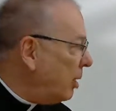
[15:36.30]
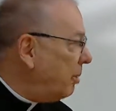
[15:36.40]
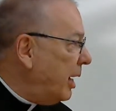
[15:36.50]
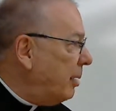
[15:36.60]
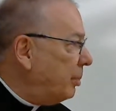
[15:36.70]

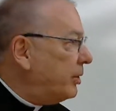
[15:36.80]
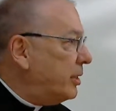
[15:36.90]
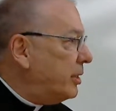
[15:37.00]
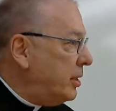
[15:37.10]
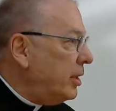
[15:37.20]
he ought to be
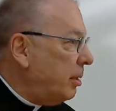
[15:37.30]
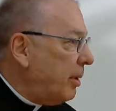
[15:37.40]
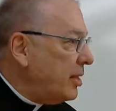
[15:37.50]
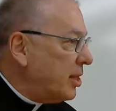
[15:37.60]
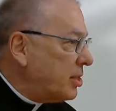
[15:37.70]
able to
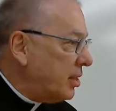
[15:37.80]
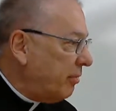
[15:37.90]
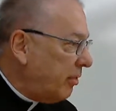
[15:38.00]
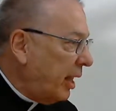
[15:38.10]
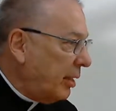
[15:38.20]
teach the
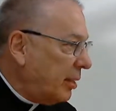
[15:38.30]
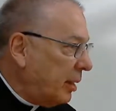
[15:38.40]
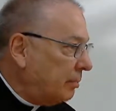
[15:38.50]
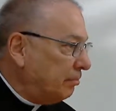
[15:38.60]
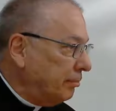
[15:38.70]
basics of the
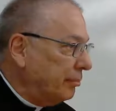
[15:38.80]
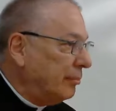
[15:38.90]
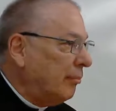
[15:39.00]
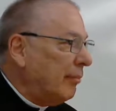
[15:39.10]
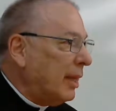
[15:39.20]
faith.
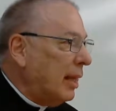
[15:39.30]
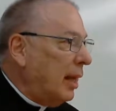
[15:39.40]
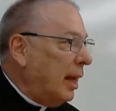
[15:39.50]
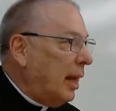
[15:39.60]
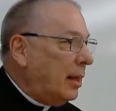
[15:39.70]
Huh?
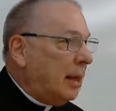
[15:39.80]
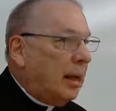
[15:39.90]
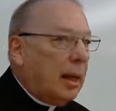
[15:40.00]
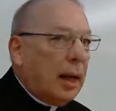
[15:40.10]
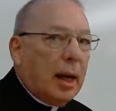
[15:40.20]

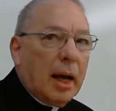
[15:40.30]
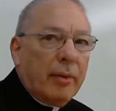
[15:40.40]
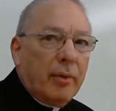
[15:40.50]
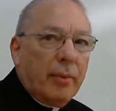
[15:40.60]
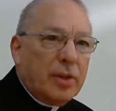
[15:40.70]
And
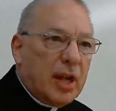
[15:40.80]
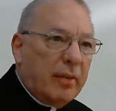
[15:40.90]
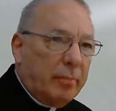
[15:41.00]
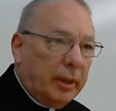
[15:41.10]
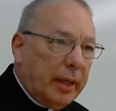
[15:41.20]
I
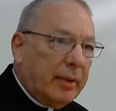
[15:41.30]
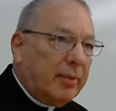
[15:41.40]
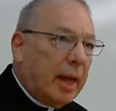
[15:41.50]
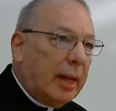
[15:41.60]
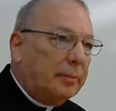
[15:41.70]
always have
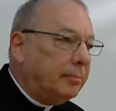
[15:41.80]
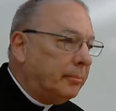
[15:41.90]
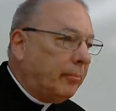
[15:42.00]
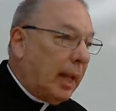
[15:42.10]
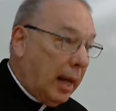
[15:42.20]
believed
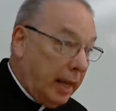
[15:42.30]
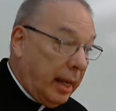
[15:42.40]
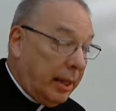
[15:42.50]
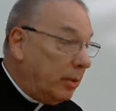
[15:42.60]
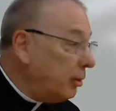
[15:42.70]
that,
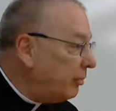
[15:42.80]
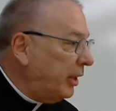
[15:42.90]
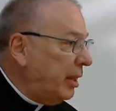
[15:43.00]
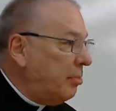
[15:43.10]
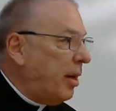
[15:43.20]
again,
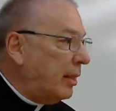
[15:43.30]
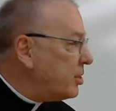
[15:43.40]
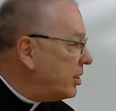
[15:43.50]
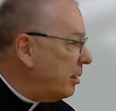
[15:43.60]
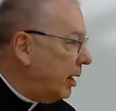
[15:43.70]
the old
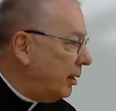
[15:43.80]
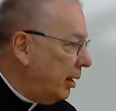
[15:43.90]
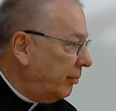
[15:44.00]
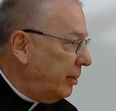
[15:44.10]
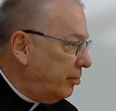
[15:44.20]
Philly policy
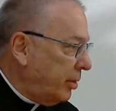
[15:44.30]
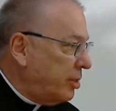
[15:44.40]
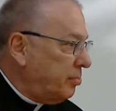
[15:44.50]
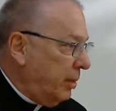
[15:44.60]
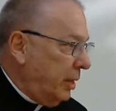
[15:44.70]
about
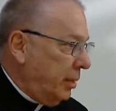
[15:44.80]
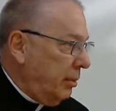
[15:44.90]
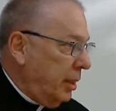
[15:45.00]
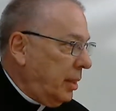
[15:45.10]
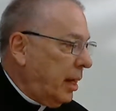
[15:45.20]
every priest
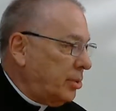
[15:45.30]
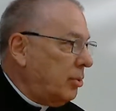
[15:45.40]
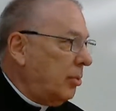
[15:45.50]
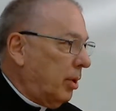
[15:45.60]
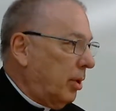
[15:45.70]
being
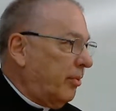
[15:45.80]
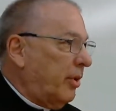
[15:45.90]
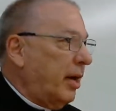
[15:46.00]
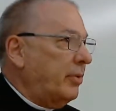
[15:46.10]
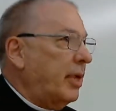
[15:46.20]
in high school
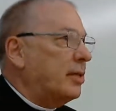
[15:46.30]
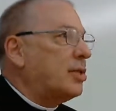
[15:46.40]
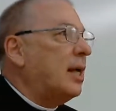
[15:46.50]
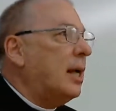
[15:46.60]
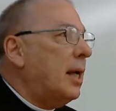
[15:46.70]
work for 5
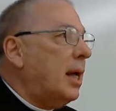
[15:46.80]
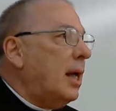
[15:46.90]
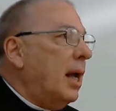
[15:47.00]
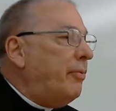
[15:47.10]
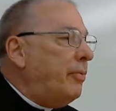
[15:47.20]
years,
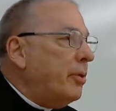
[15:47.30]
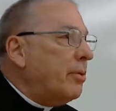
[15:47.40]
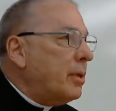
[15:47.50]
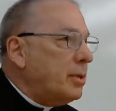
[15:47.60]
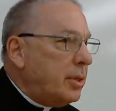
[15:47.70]

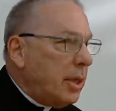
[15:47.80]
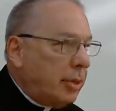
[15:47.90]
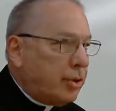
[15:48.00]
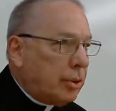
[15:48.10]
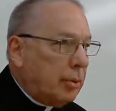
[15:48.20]
if you
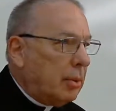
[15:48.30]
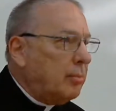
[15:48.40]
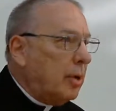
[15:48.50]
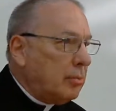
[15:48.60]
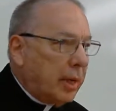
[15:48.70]
can teach
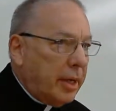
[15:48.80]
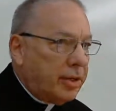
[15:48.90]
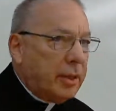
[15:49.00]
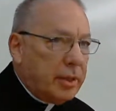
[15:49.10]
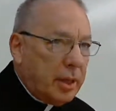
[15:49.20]

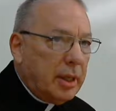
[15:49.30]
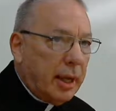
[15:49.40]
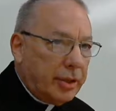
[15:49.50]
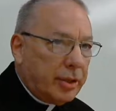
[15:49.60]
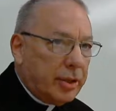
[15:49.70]
hormone-raging
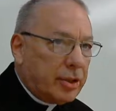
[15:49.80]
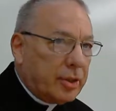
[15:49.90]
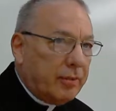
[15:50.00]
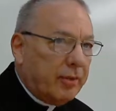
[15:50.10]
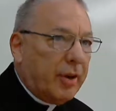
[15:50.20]

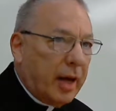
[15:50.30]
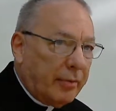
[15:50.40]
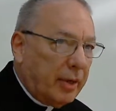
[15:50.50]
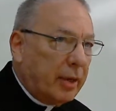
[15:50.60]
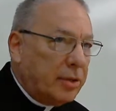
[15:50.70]
teenagers for
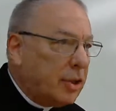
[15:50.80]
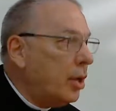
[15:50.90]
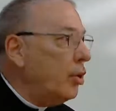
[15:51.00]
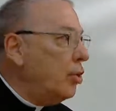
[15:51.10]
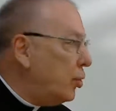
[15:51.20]
5
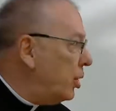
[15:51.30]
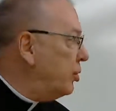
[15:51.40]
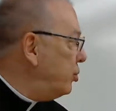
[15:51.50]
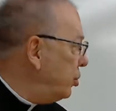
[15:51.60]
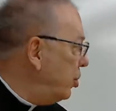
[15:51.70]
years,
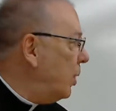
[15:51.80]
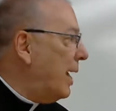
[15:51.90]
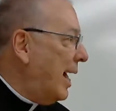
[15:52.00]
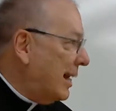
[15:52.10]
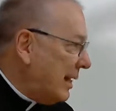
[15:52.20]
you can
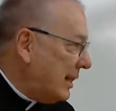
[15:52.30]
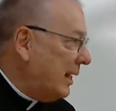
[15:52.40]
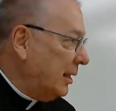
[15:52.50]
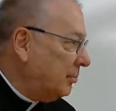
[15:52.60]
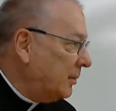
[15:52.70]
do
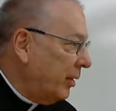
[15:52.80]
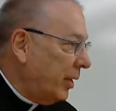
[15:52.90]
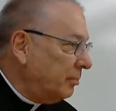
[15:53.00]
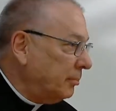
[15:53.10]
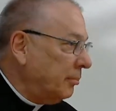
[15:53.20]
anything,
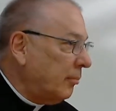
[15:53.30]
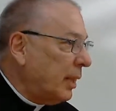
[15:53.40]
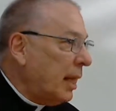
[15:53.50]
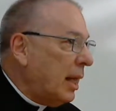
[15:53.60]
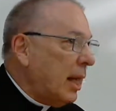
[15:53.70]
all right?
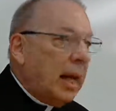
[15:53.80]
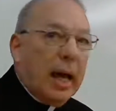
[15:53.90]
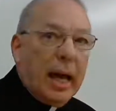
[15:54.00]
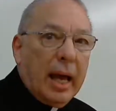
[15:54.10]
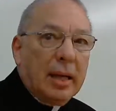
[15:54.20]

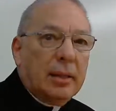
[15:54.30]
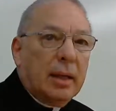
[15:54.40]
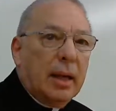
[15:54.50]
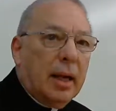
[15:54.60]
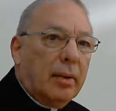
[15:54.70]

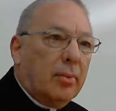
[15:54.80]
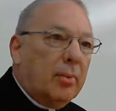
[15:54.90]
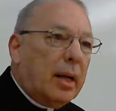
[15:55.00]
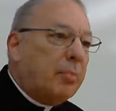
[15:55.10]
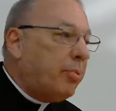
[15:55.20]
And
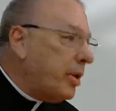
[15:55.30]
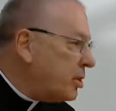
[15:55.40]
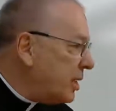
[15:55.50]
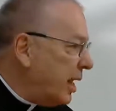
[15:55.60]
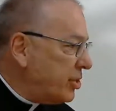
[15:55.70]
when a
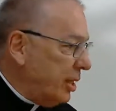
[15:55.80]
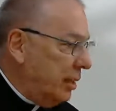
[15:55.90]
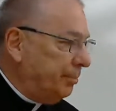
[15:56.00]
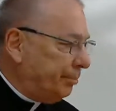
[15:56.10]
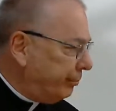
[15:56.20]
priest
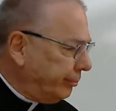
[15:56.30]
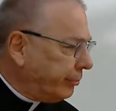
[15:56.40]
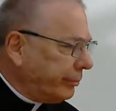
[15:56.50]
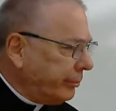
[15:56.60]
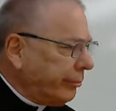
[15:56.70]
says,
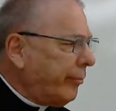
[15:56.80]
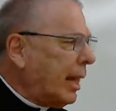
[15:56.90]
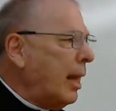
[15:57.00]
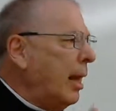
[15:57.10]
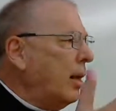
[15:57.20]

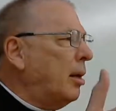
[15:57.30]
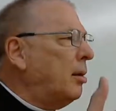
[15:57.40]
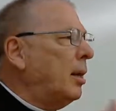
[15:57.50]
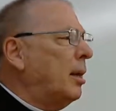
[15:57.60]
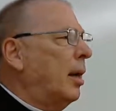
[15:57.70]

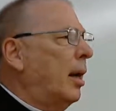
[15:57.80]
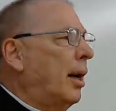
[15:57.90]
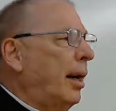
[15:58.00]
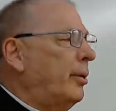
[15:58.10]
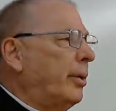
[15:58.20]
you know,
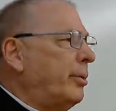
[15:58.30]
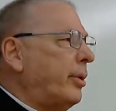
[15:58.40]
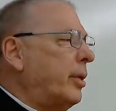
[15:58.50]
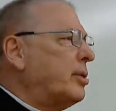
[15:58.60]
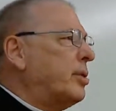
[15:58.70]
I
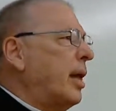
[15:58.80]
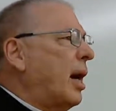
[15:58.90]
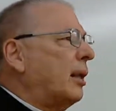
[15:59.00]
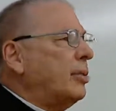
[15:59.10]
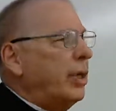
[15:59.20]
learned all
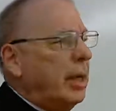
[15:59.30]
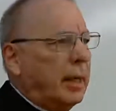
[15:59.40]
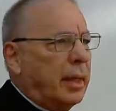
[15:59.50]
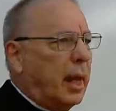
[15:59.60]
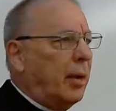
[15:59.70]
this
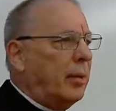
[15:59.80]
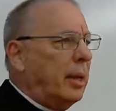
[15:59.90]
theology and